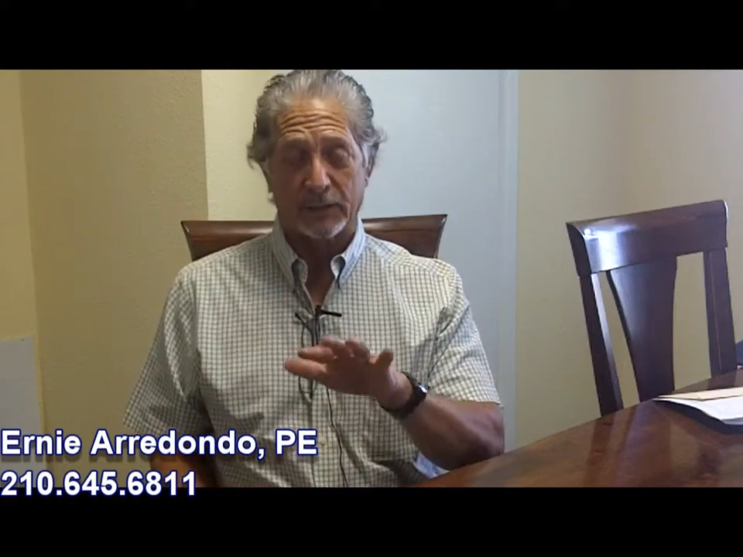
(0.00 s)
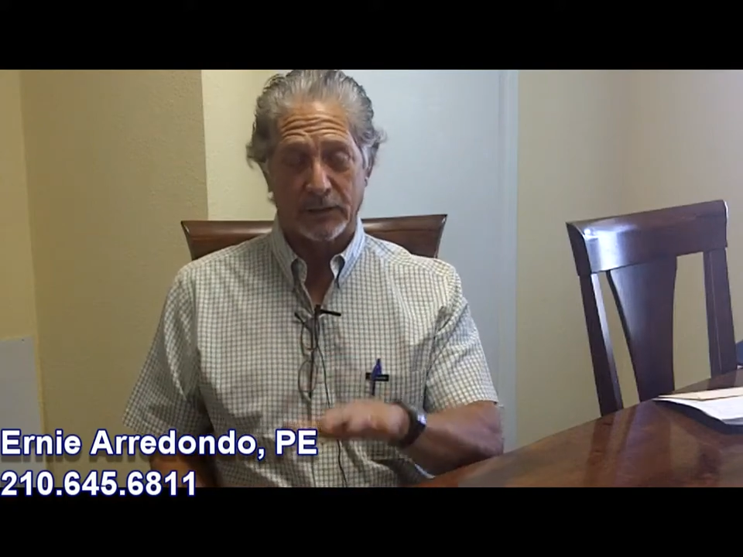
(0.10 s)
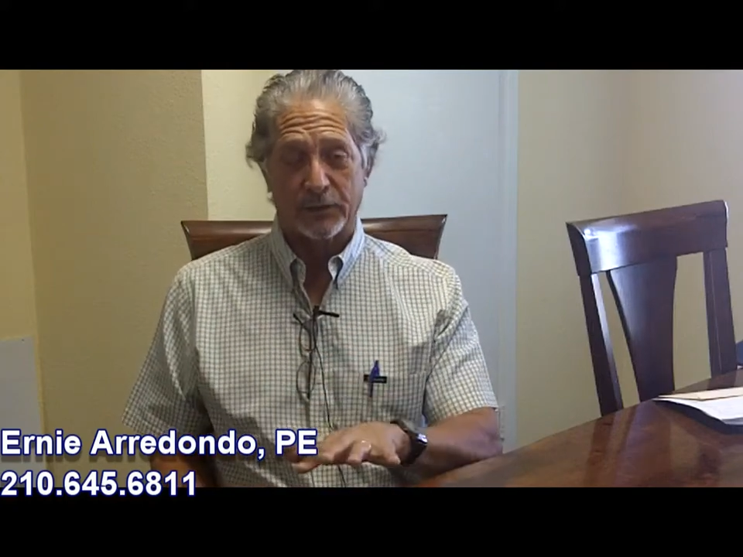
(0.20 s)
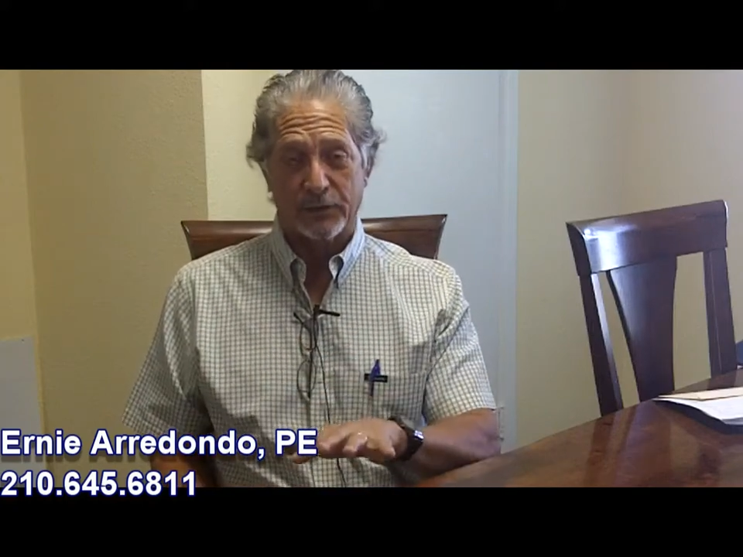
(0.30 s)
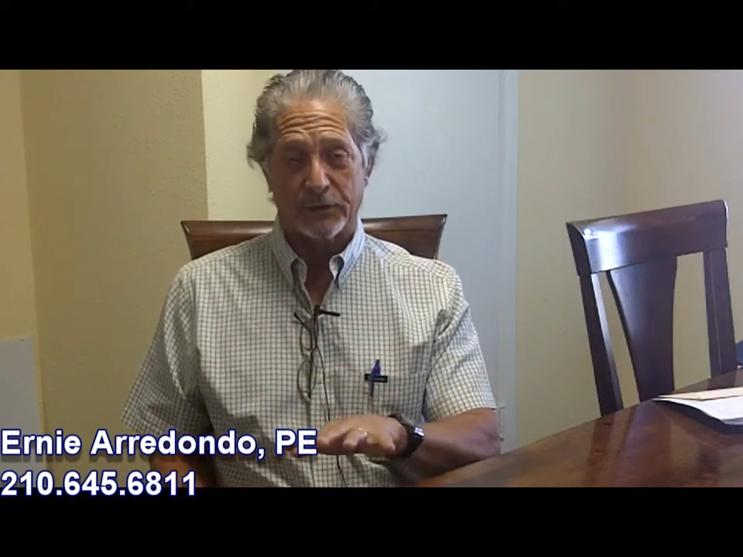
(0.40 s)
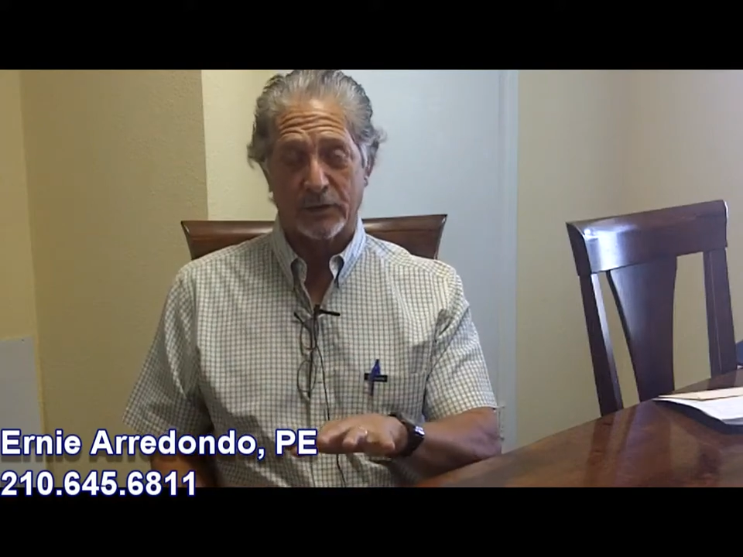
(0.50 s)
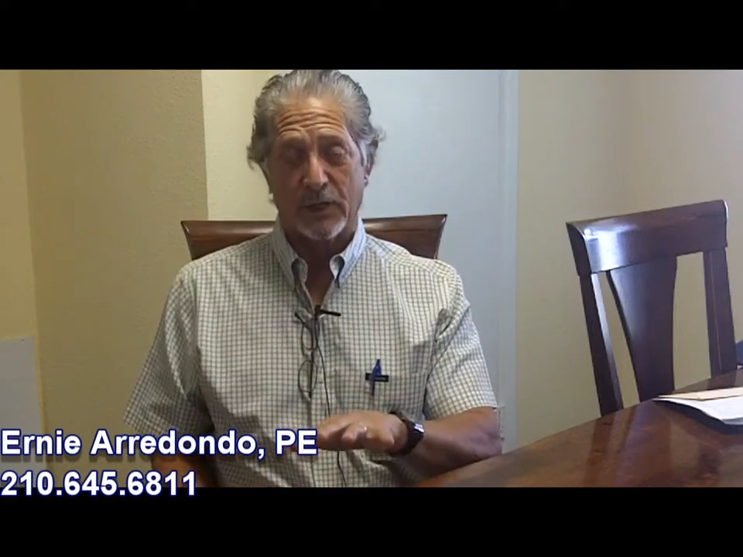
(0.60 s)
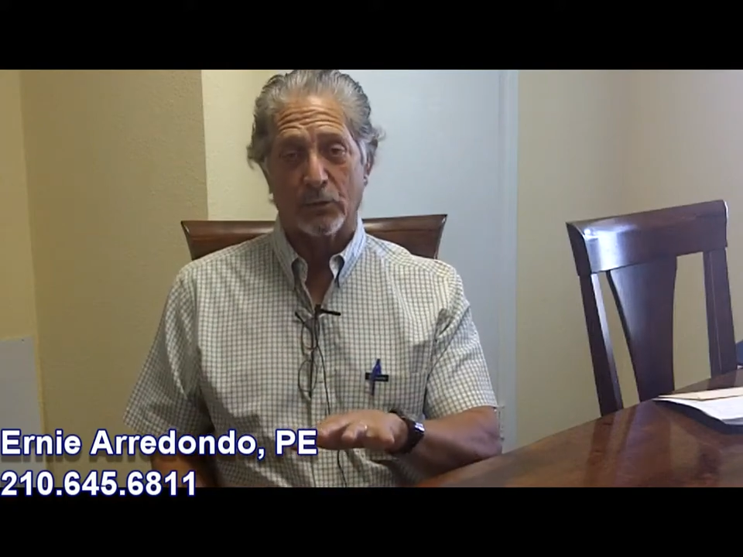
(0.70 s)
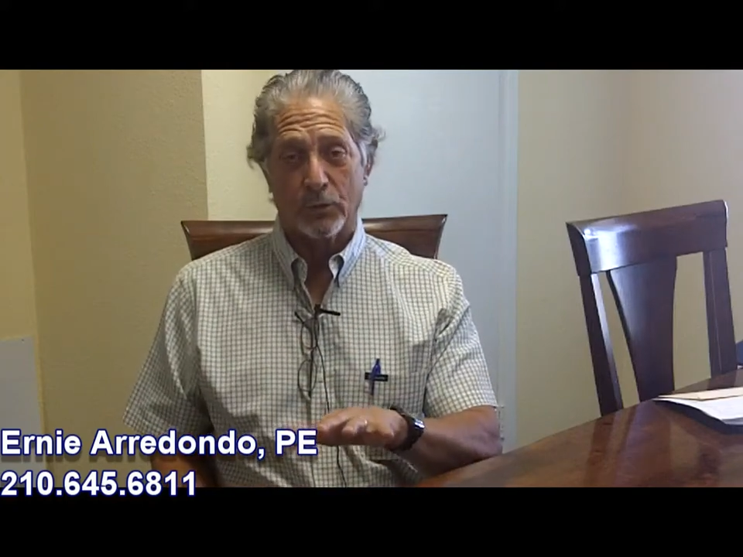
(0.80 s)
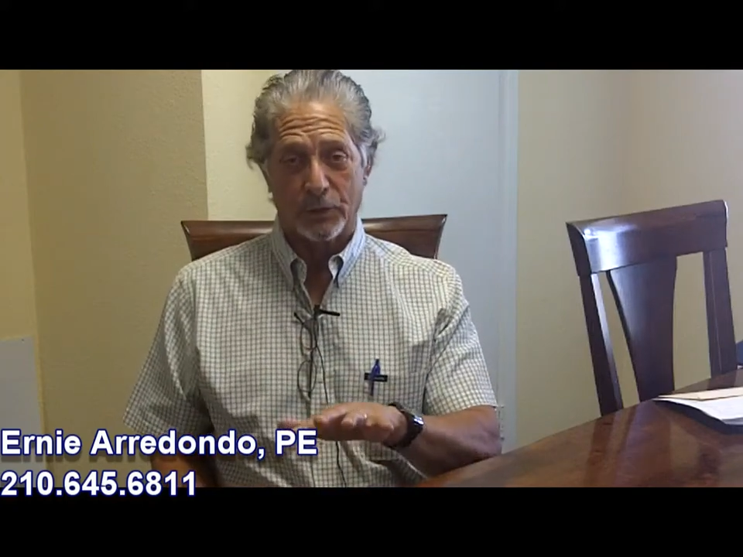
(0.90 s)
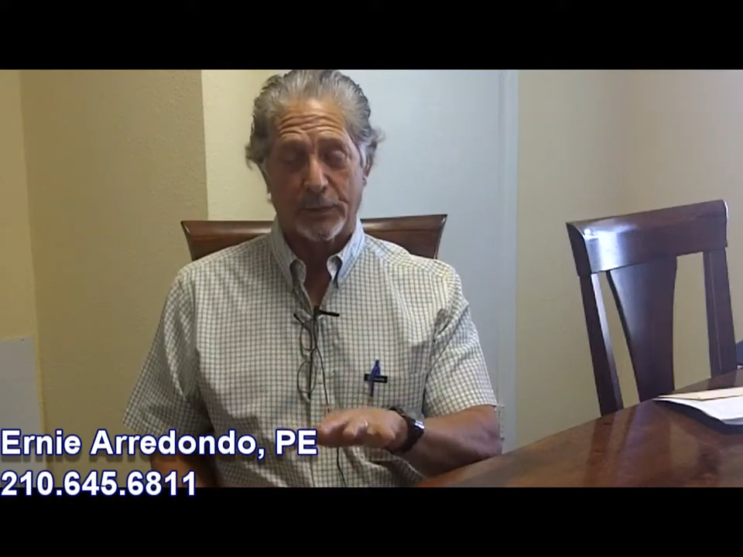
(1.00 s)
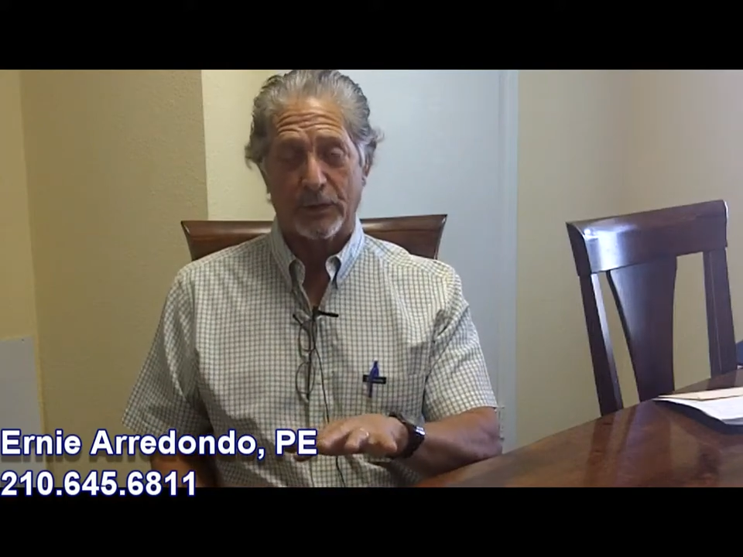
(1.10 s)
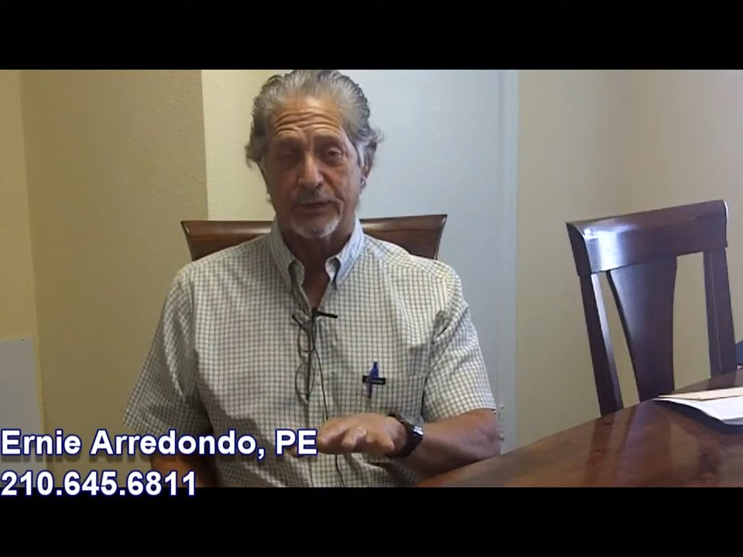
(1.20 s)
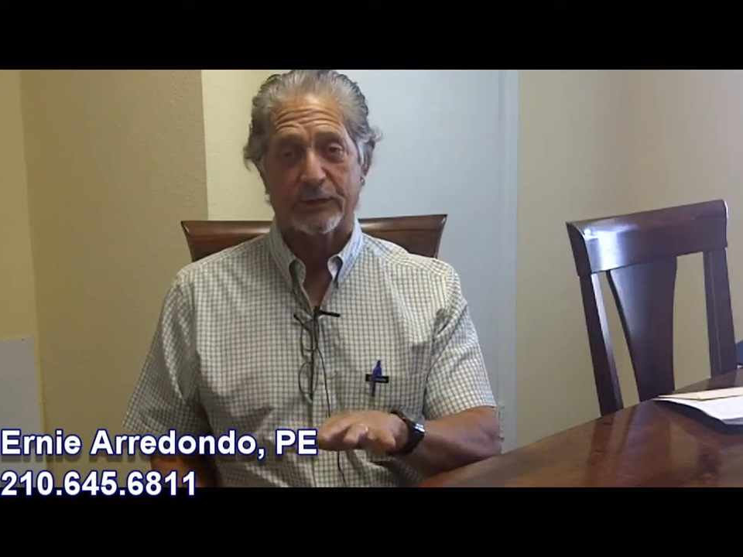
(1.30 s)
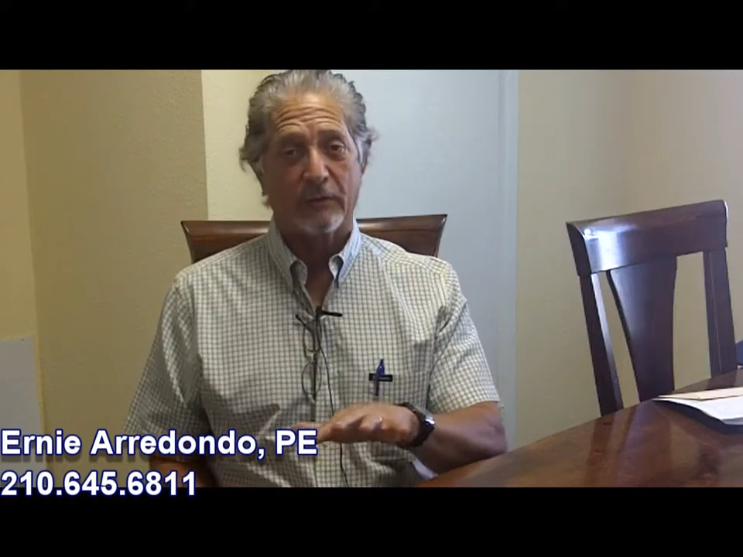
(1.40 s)
conditions like we're
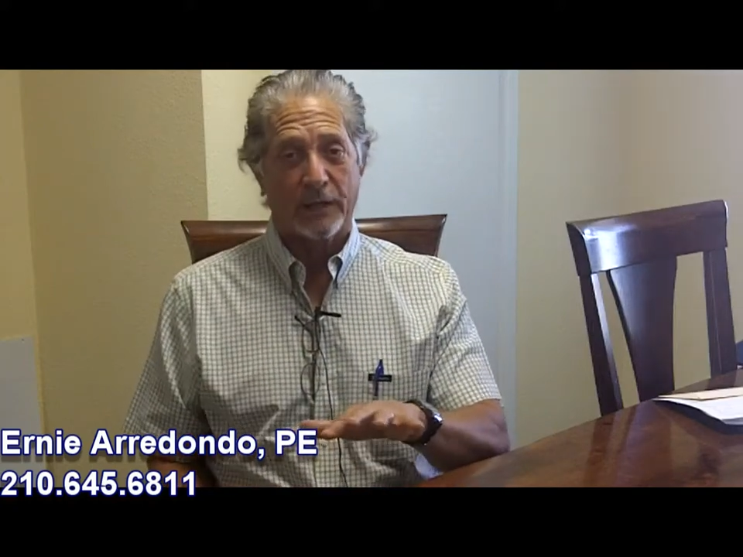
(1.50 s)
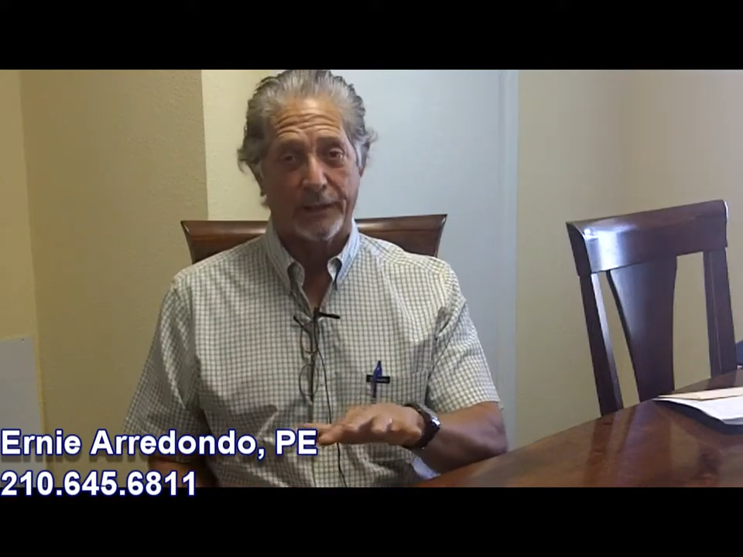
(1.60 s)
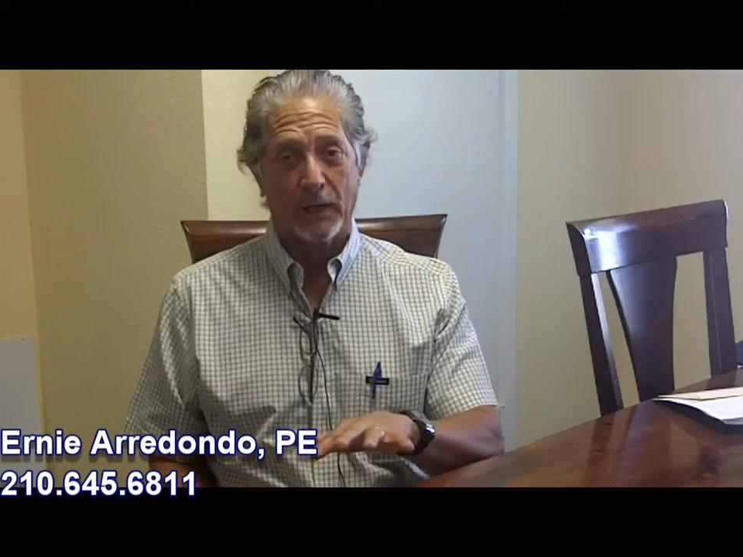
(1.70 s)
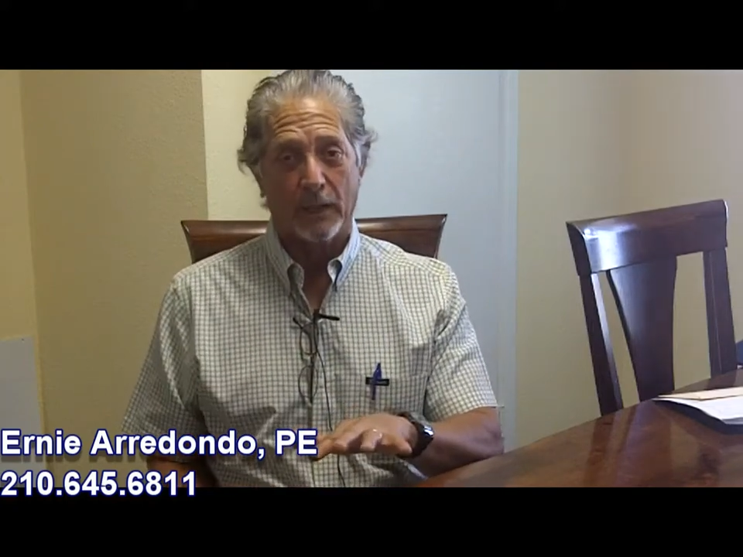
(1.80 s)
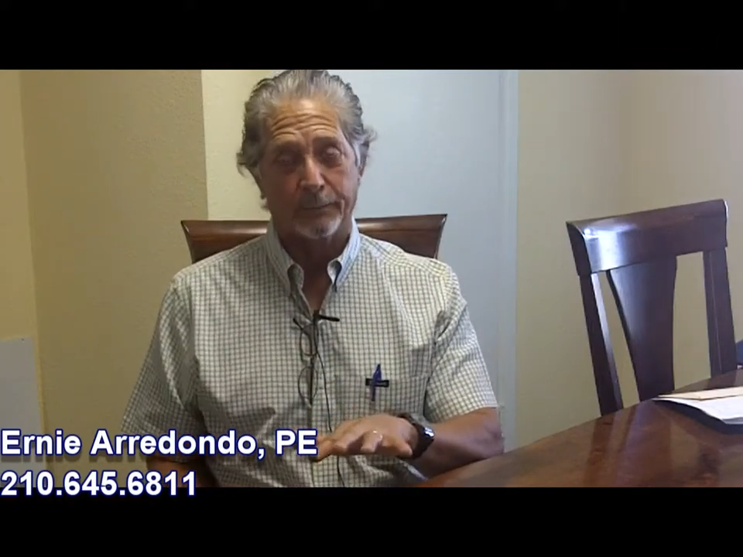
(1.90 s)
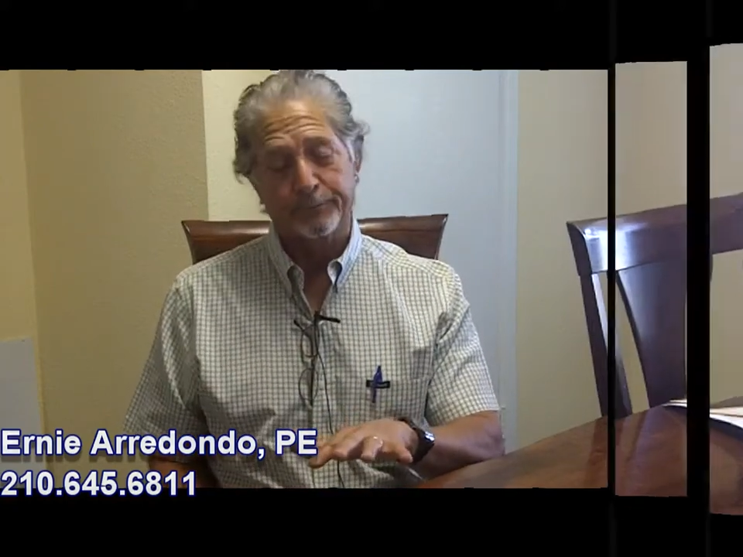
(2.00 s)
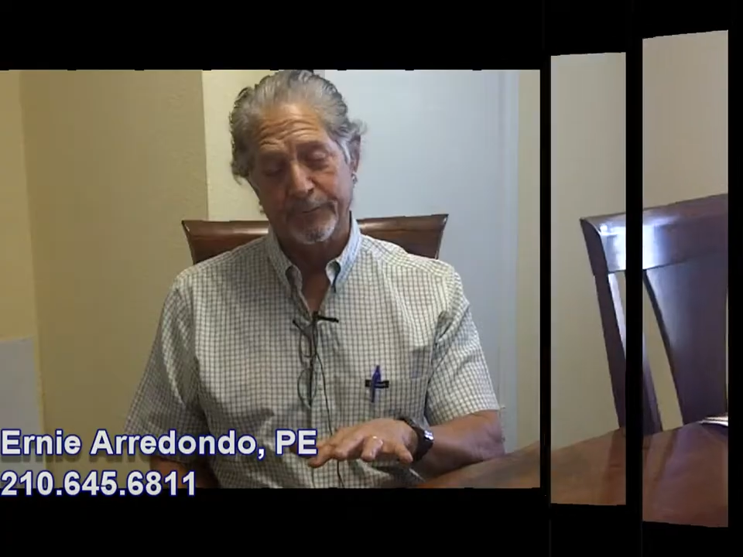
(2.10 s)
experiencing right now.